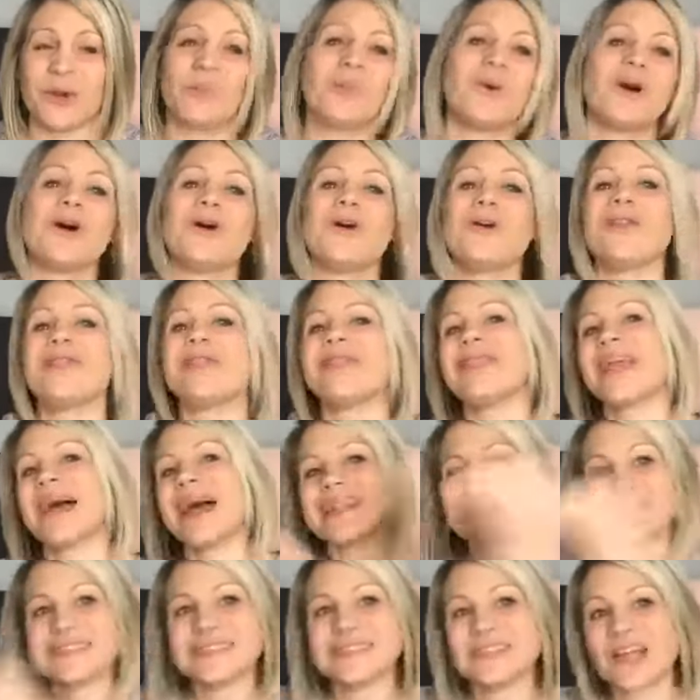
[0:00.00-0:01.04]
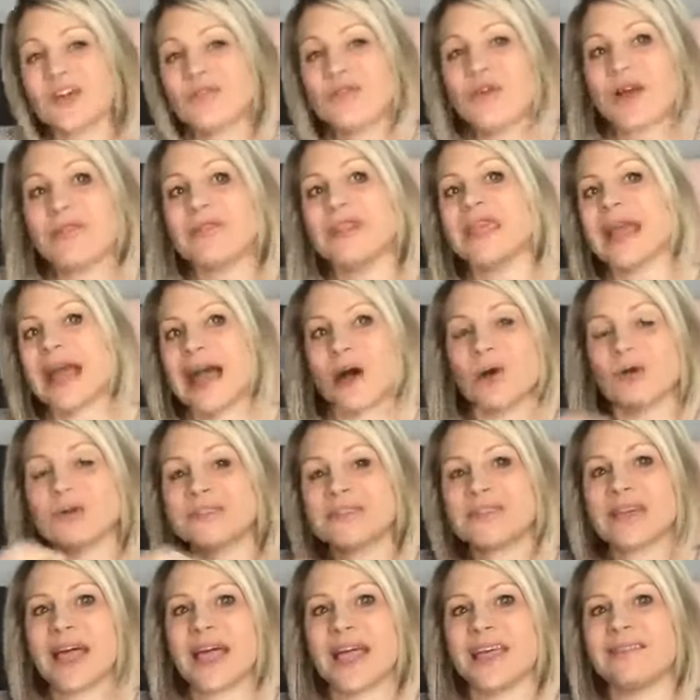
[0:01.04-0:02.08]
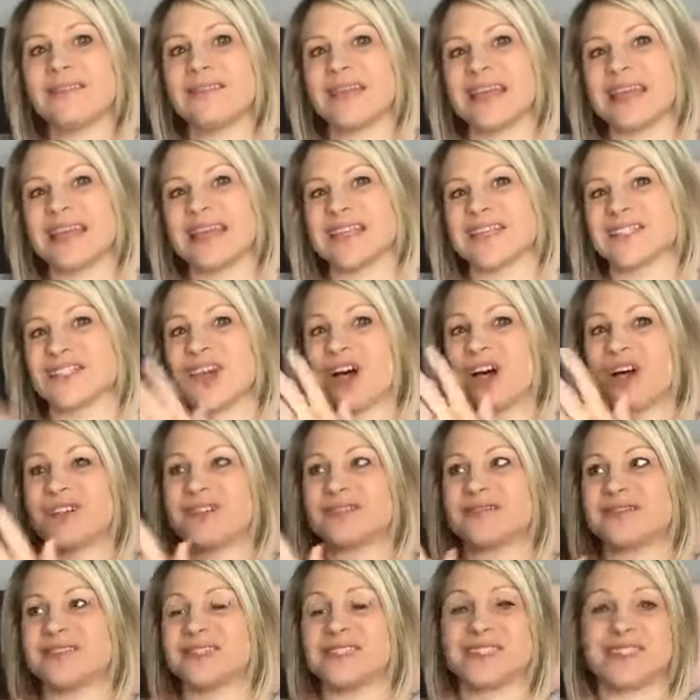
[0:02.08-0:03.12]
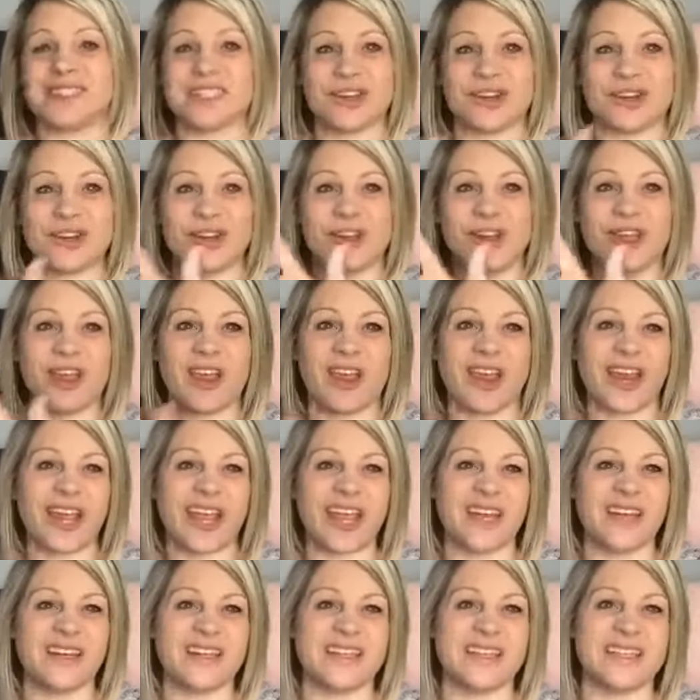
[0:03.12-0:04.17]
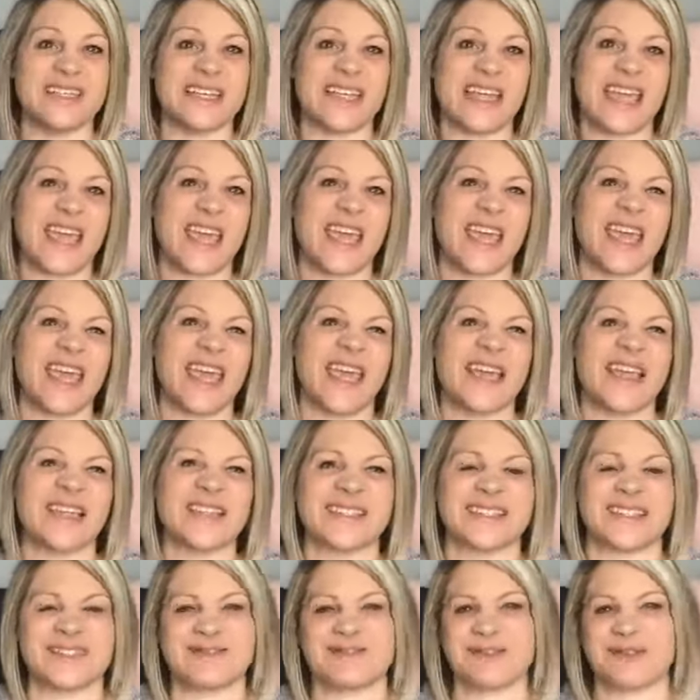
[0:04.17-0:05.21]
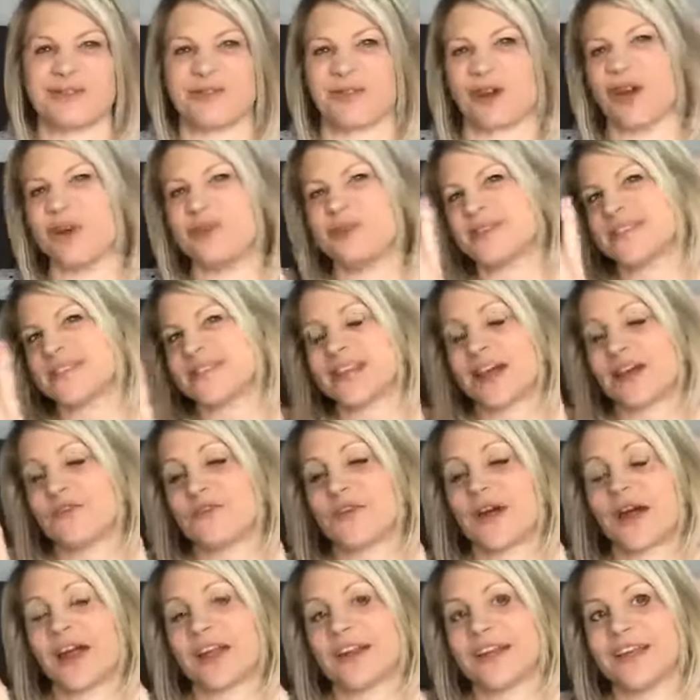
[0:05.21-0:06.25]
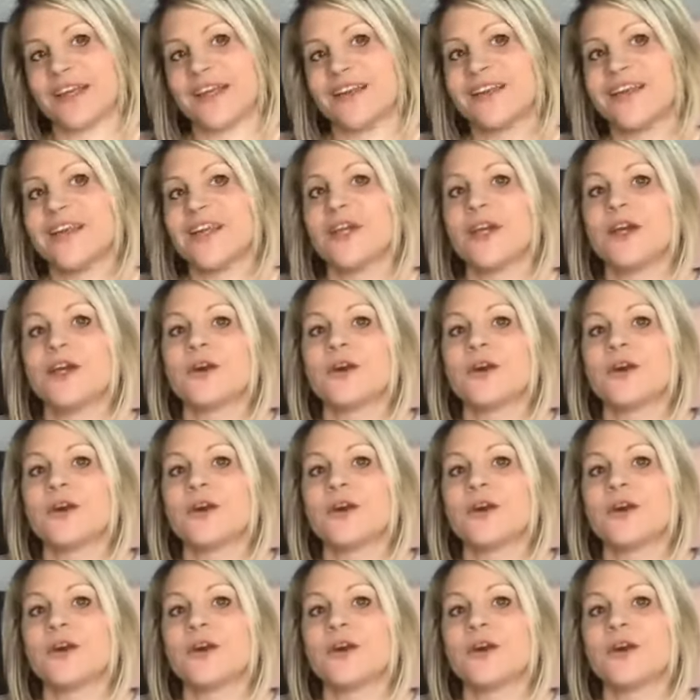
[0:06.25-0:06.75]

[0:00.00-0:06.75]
Well, that stuff on the outside that gets all deteriorated and decays and grows stuff on it,